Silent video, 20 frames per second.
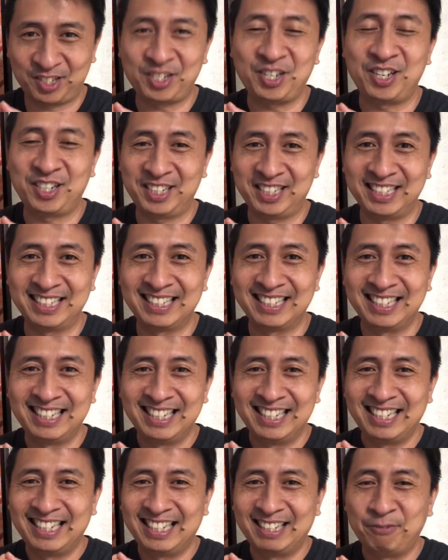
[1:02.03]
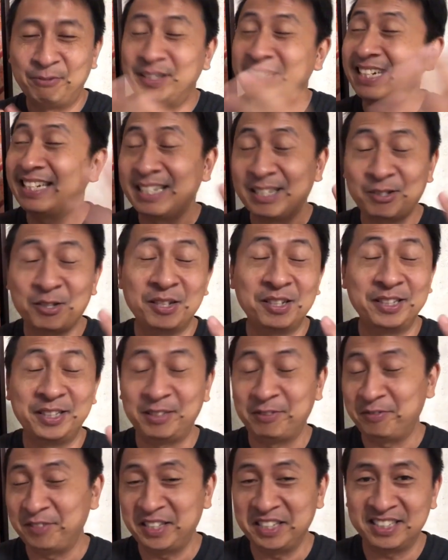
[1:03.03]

started. We didn't call it